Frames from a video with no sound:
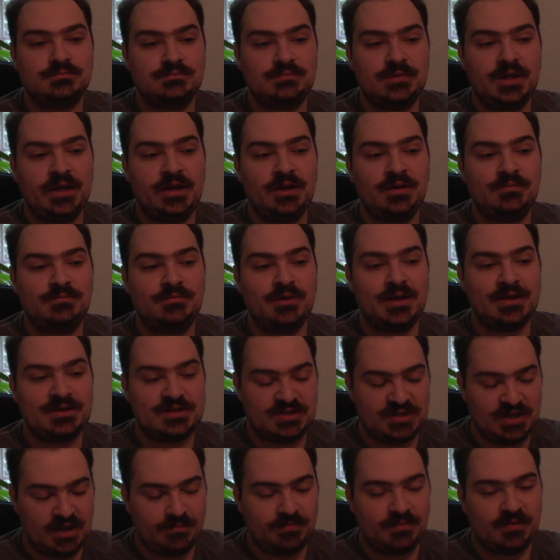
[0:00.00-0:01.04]
They
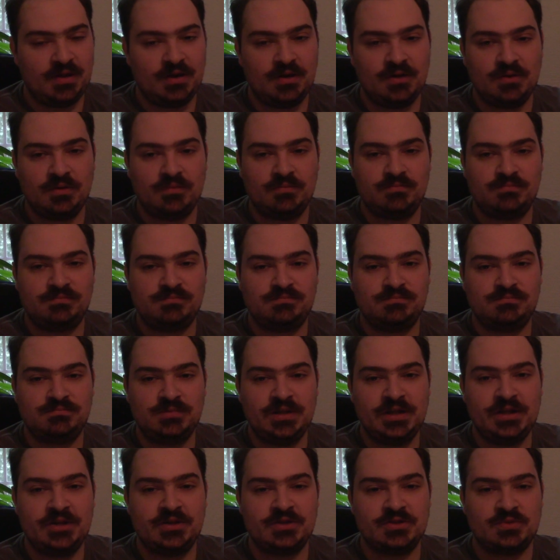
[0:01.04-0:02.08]
accept their
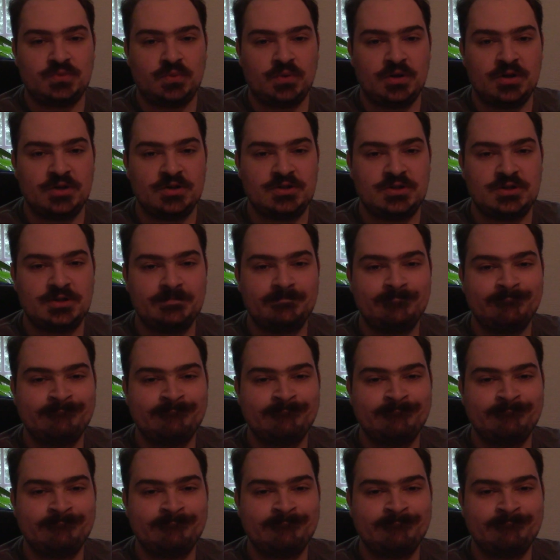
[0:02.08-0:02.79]
leader's words.